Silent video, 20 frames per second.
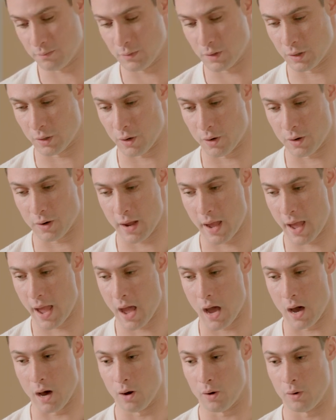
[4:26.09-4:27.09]
you know,
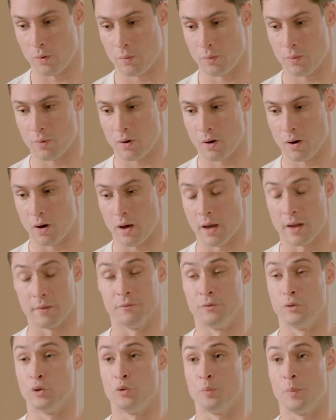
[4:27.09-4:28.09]
how I
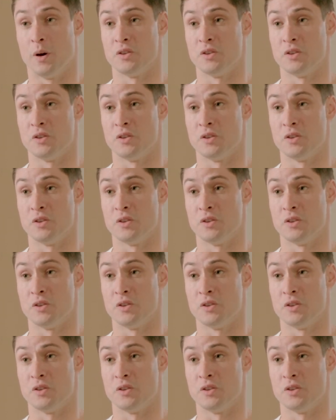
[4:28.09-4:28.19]
viewed